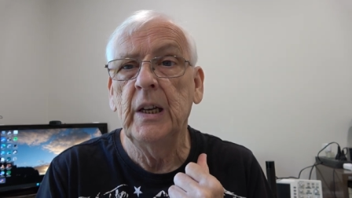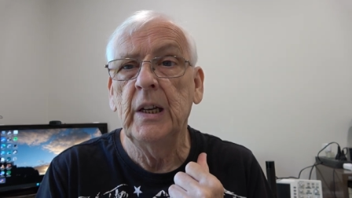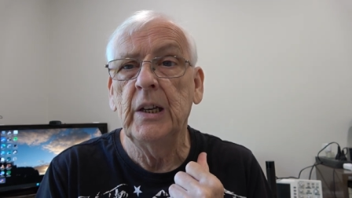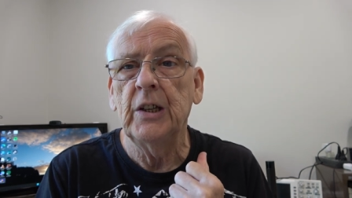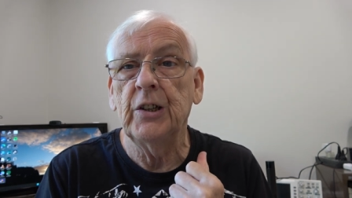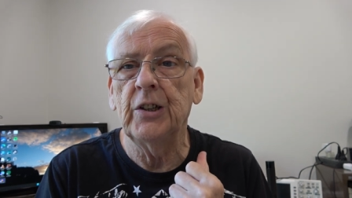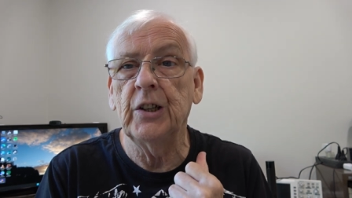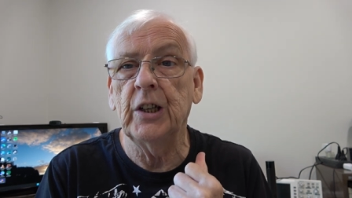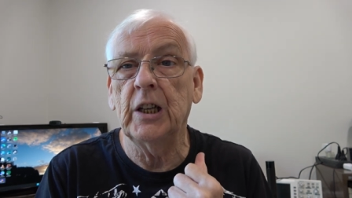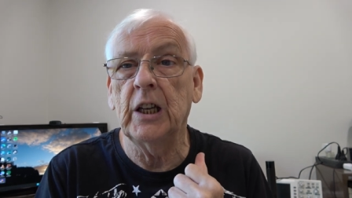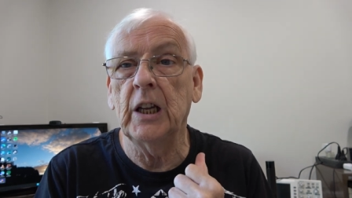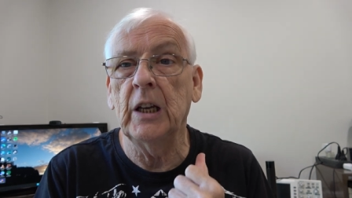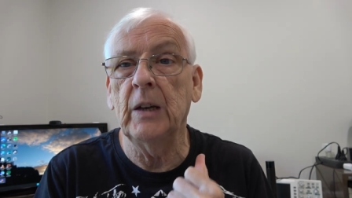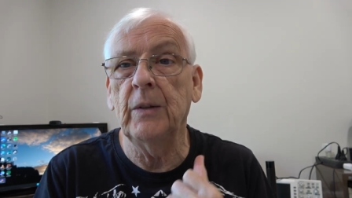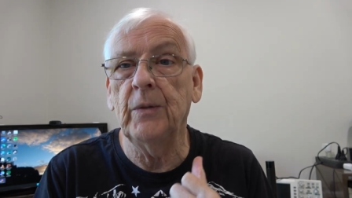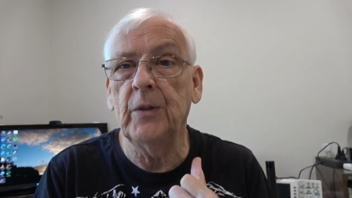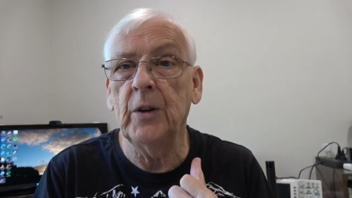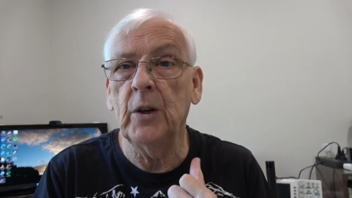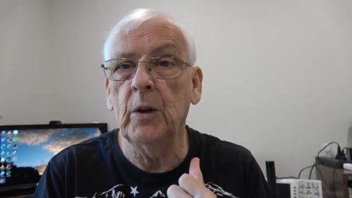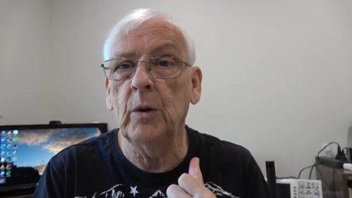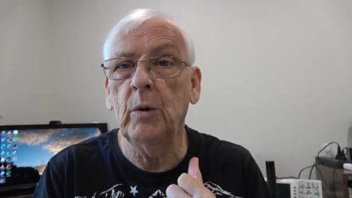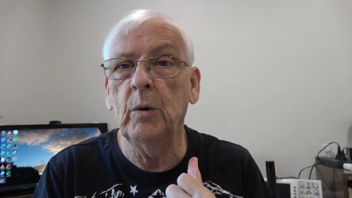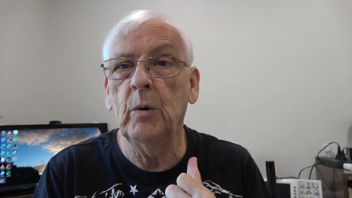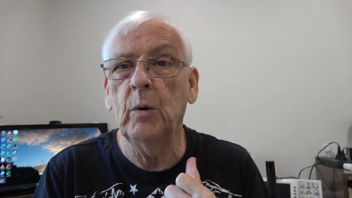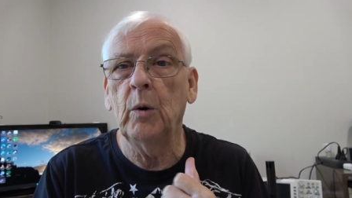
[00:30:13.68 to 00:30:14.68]
to give
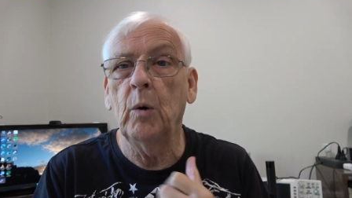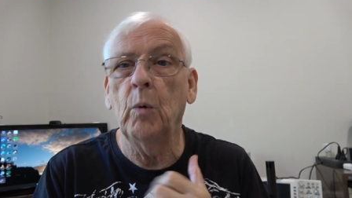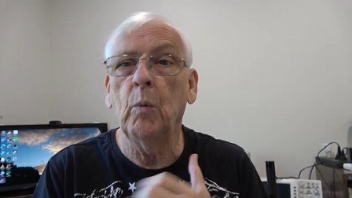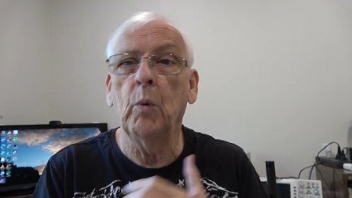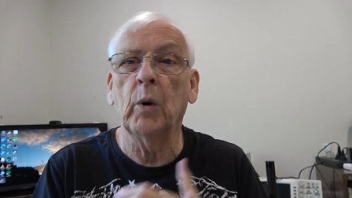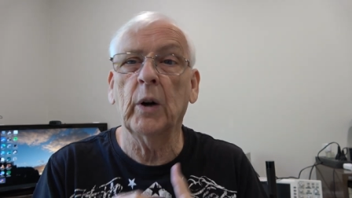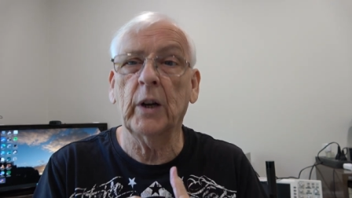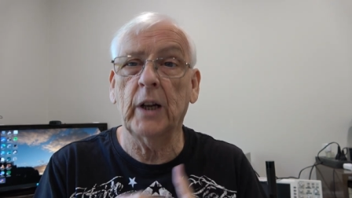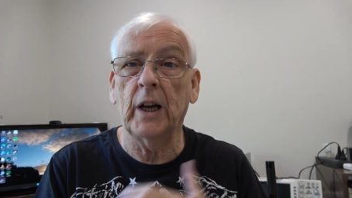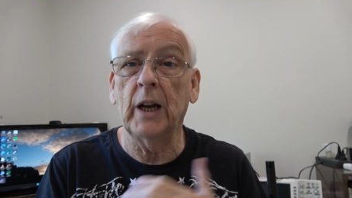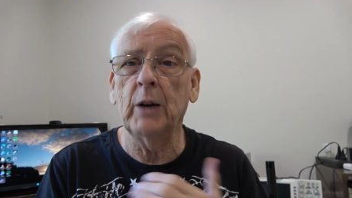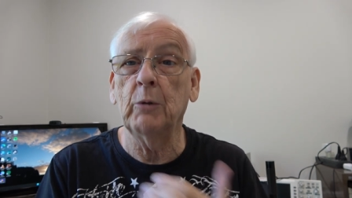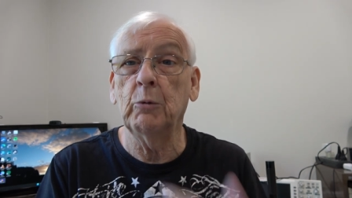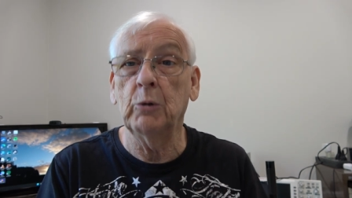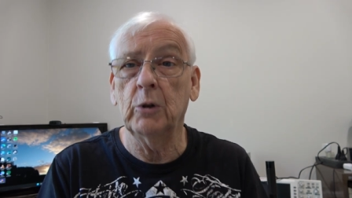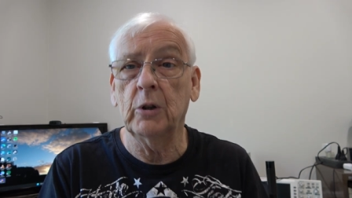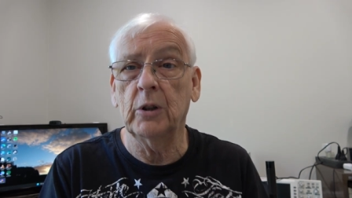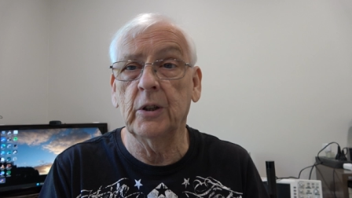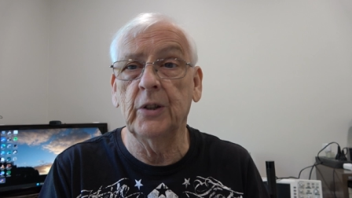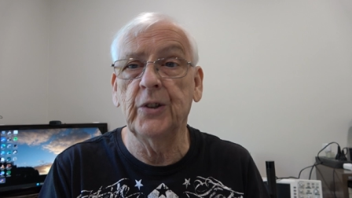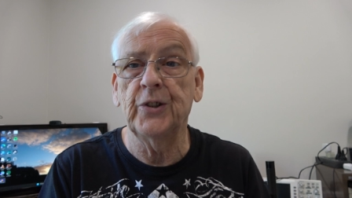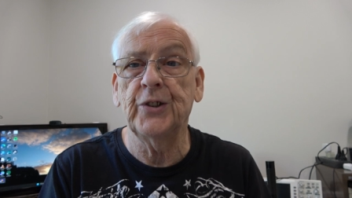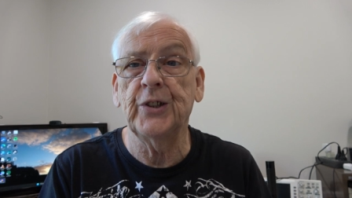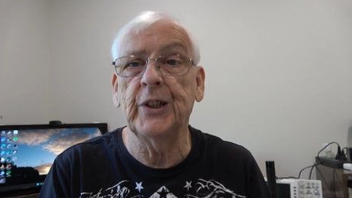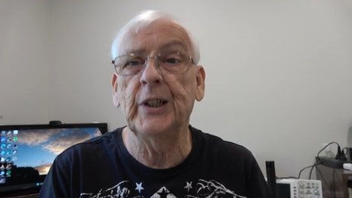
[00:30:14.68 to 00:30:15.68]
you what I would
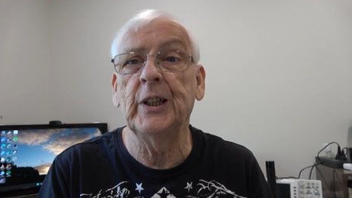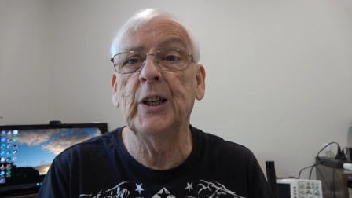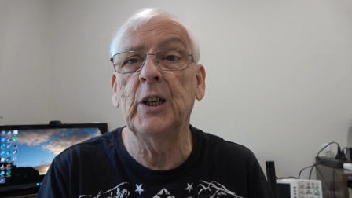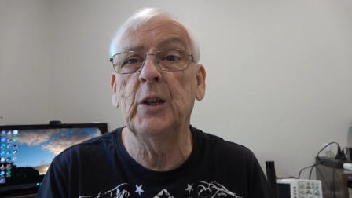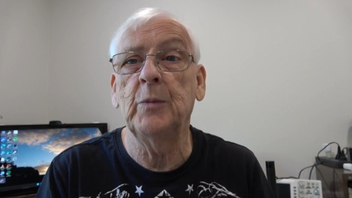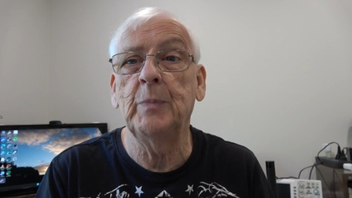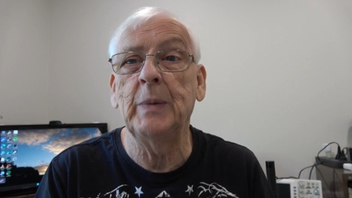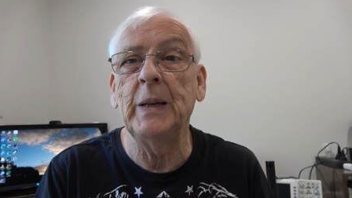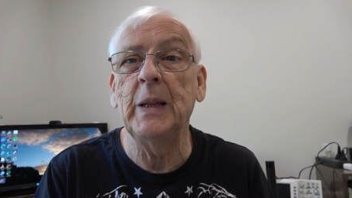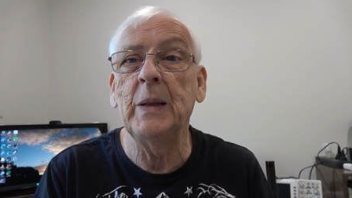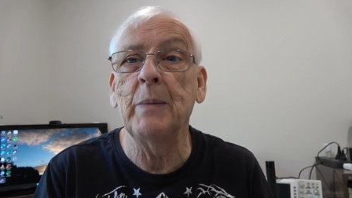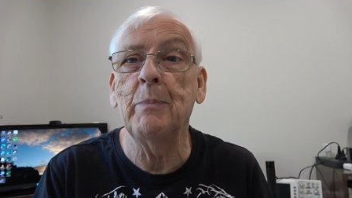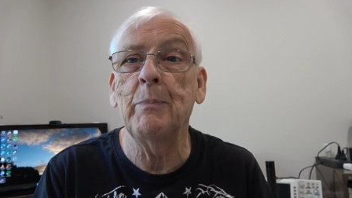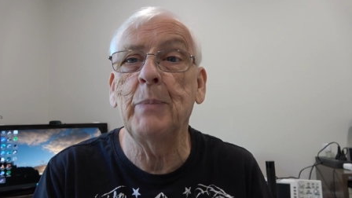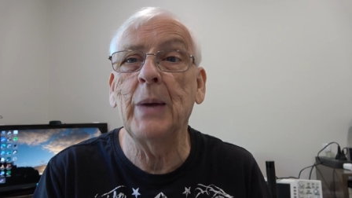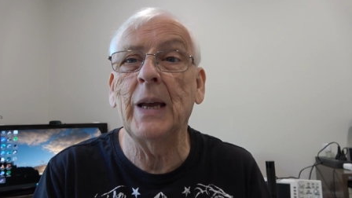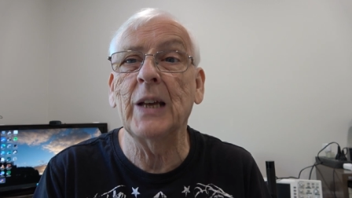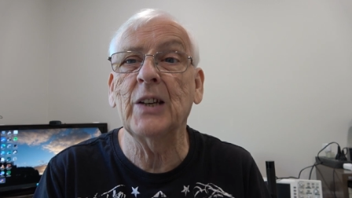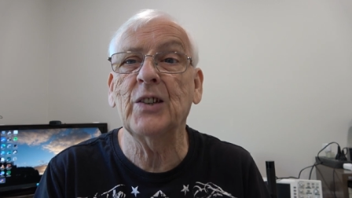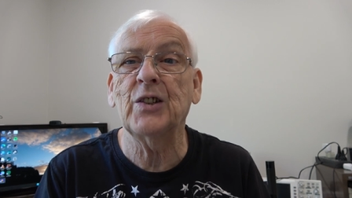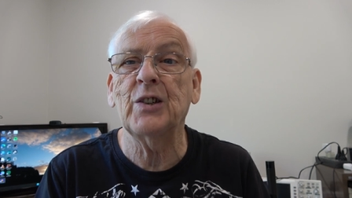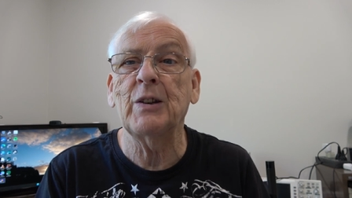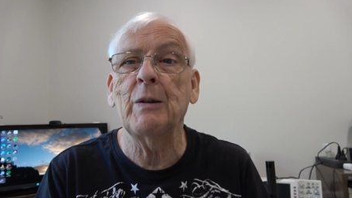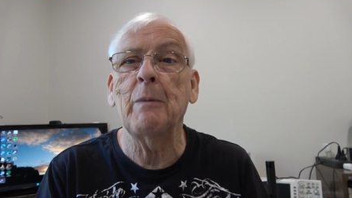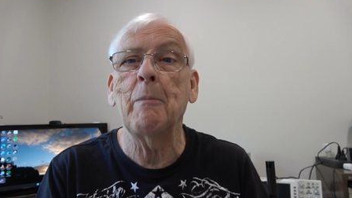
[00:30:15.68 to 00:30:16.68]
consider to be the
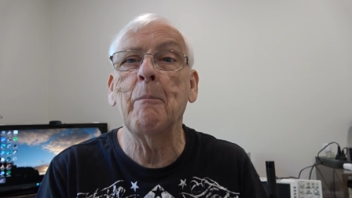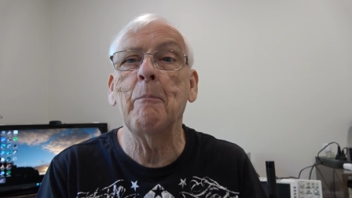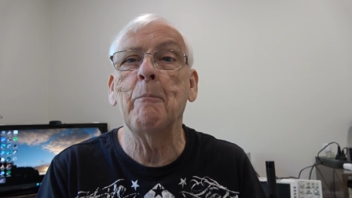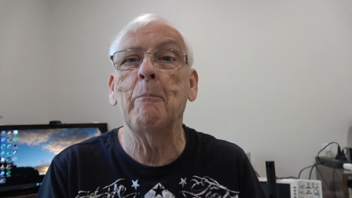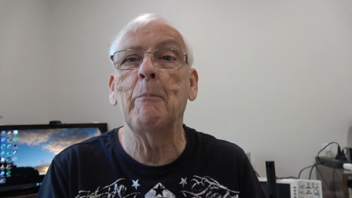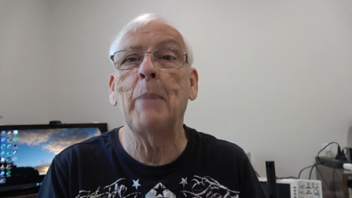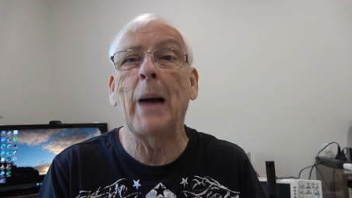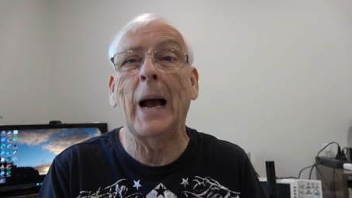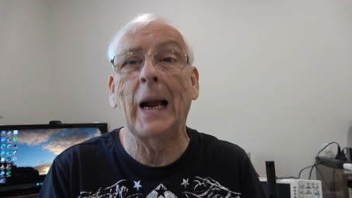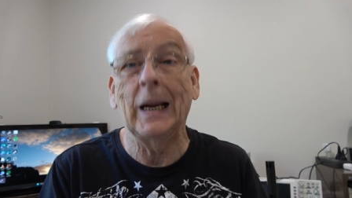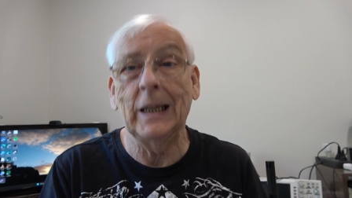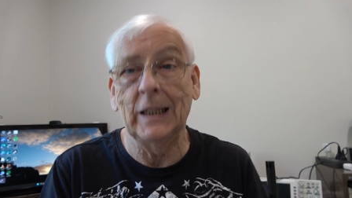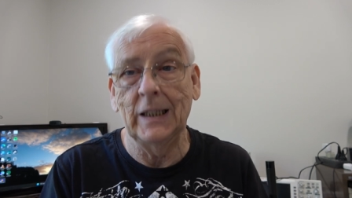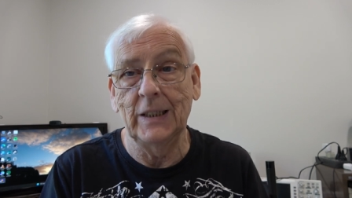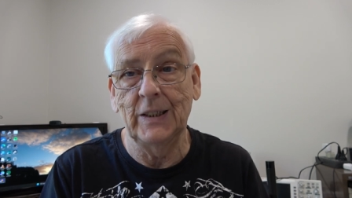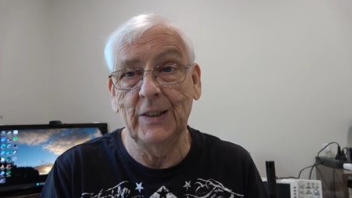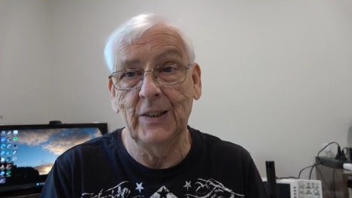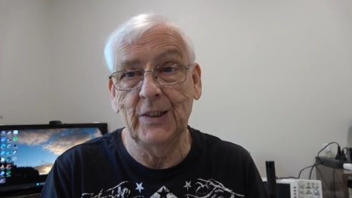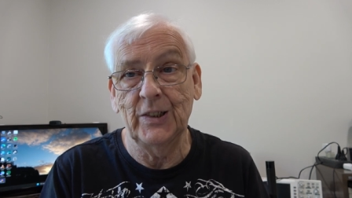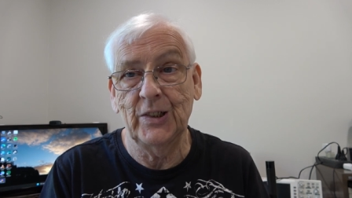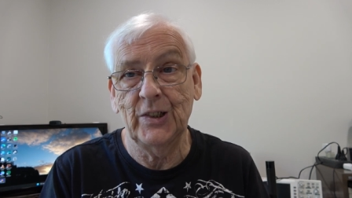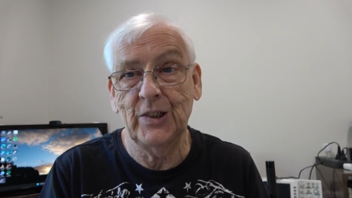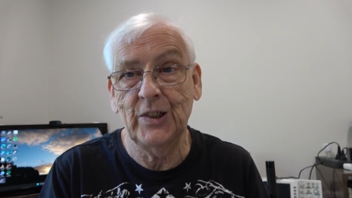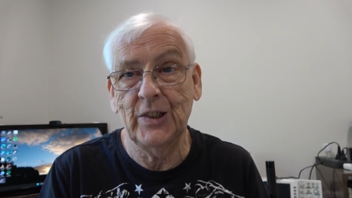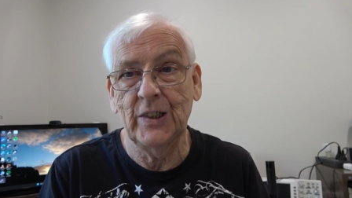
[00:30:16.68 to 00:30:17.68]
best
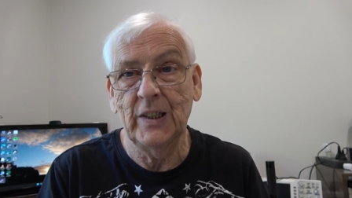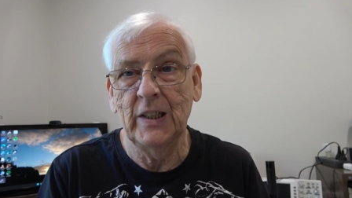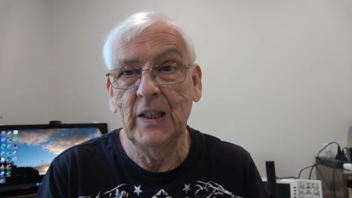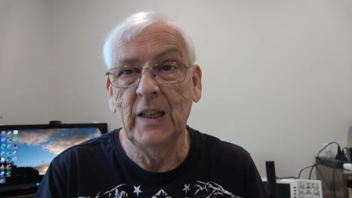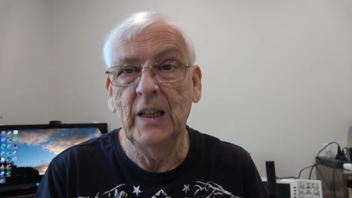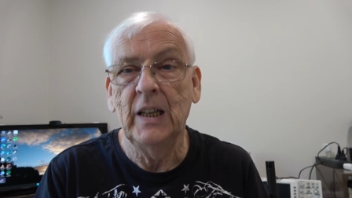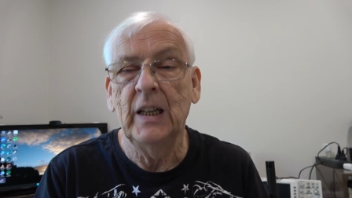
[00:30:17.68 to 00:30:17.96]
balance.